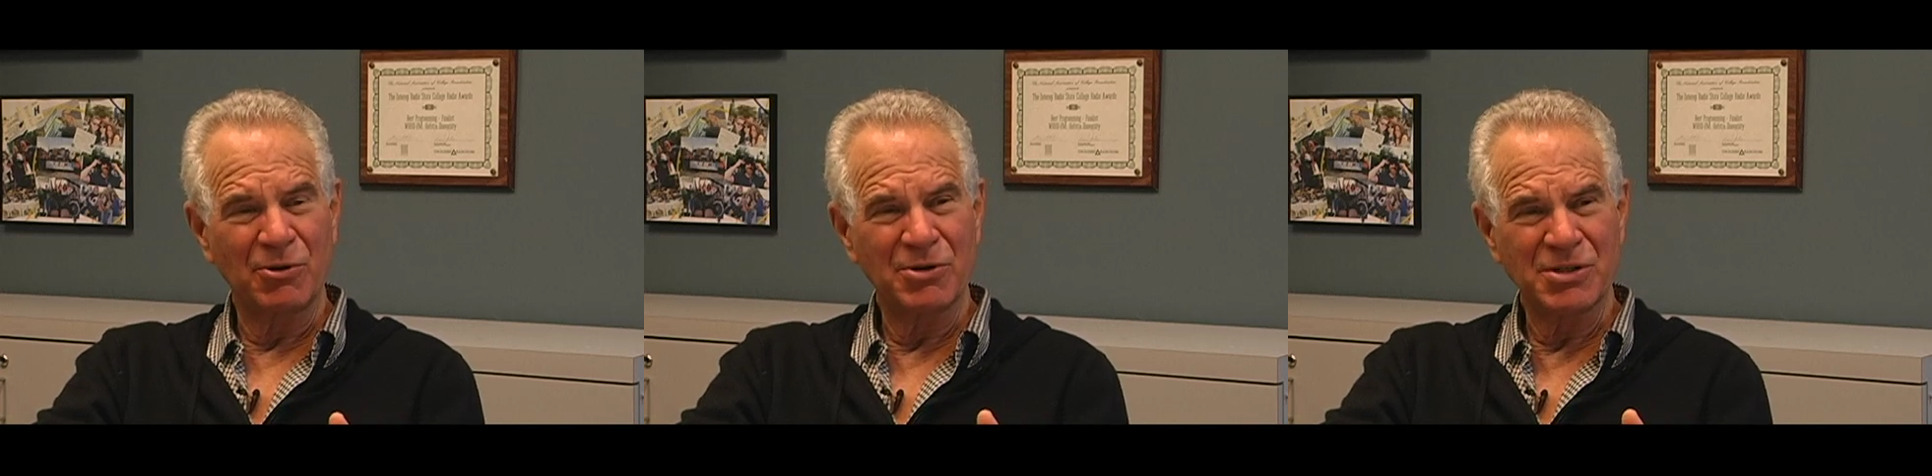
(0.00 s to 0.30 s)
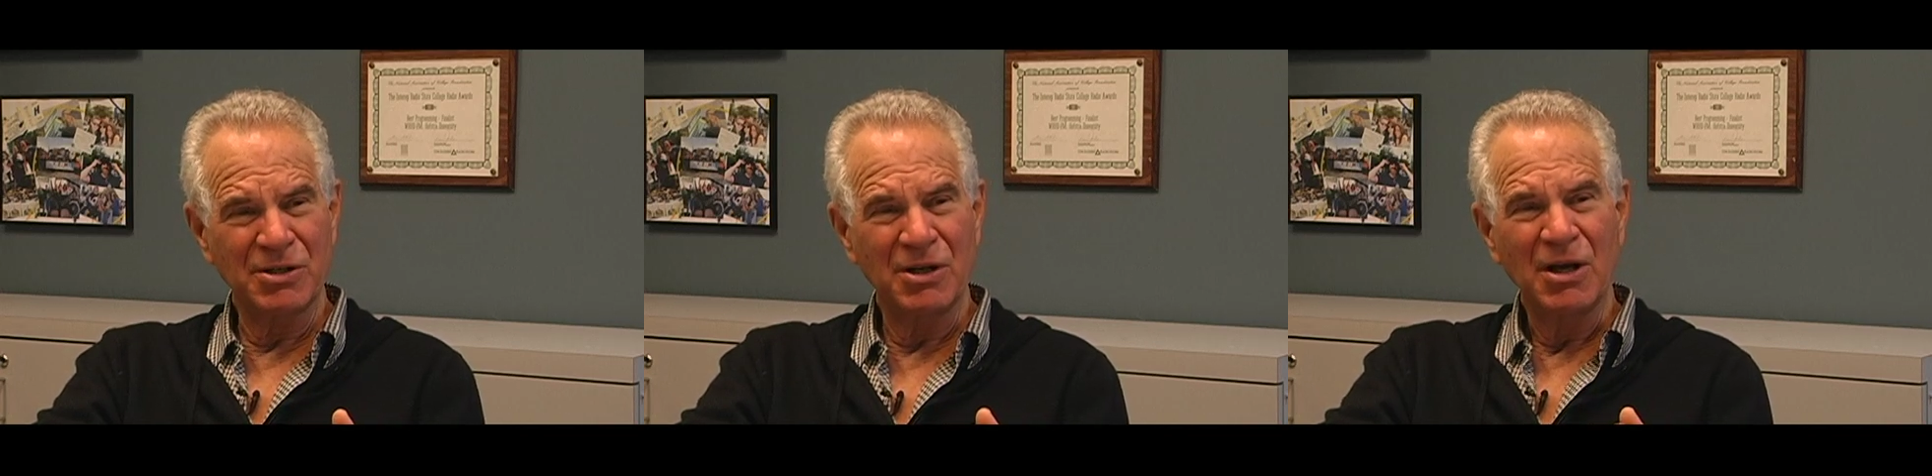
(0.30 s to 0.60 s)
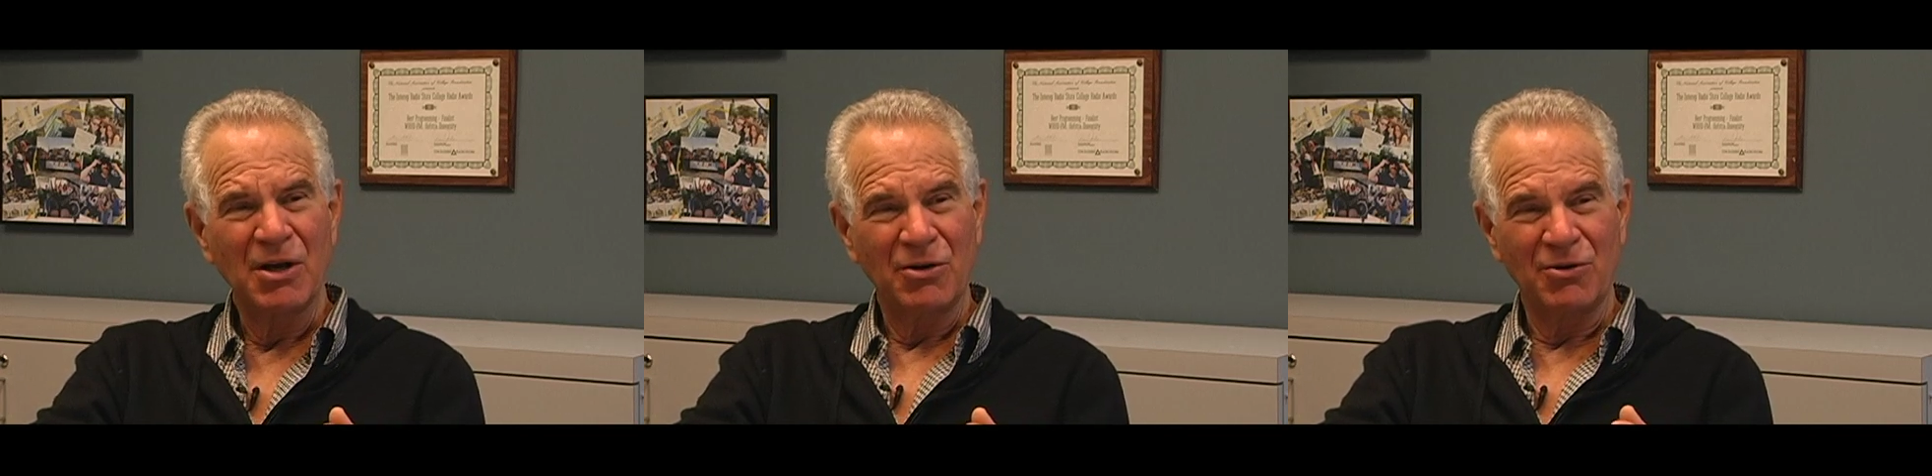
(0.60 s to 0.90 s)
person
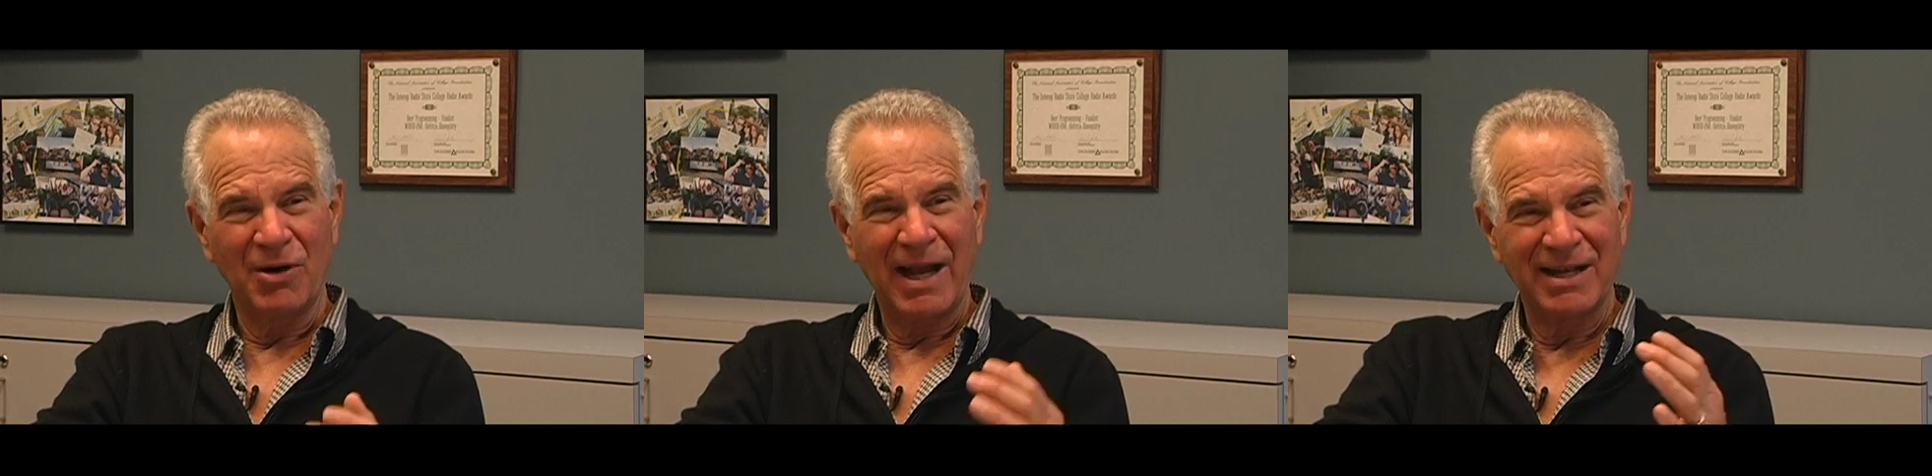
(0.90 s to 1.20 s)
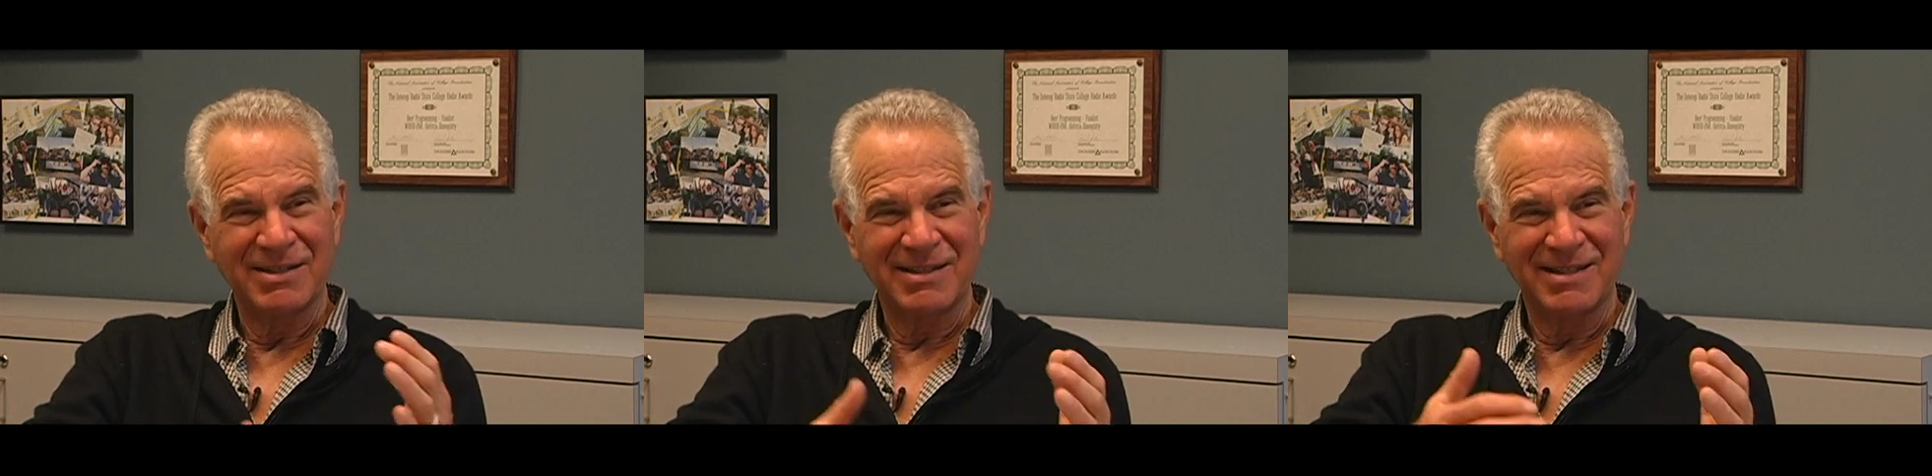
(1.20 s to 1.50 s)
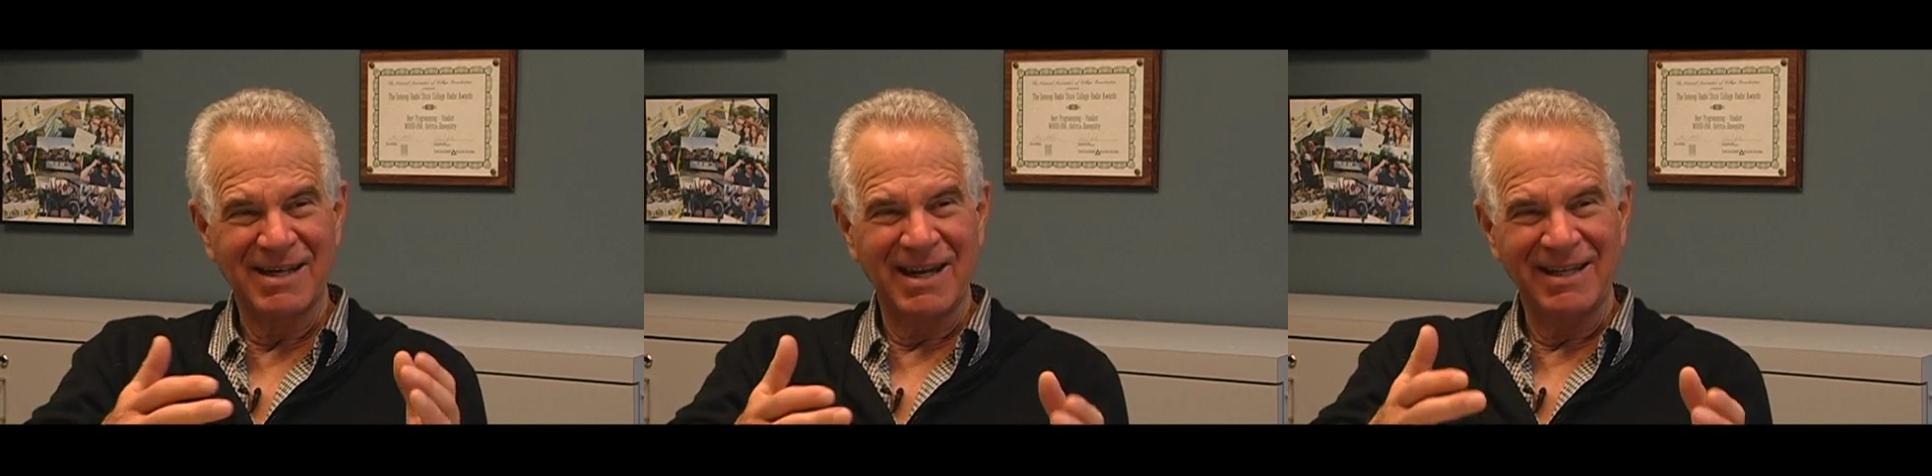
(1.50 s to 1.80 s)
who has to
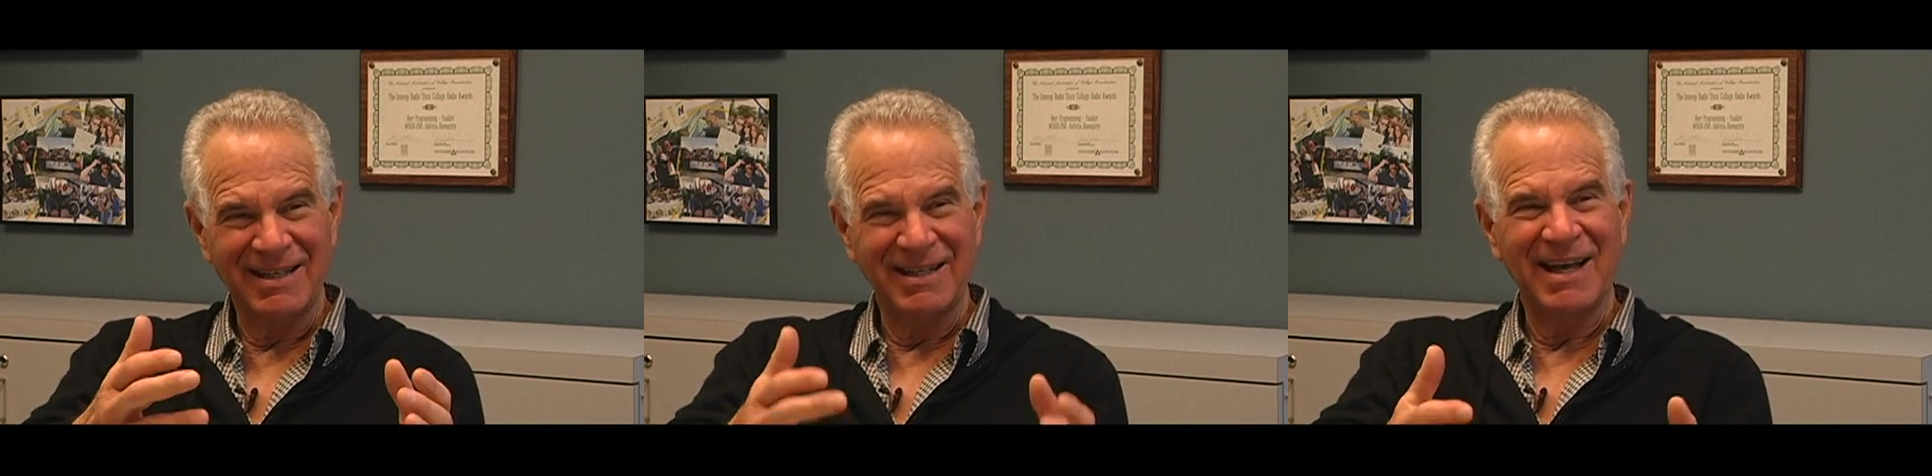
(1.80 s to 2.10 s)
say,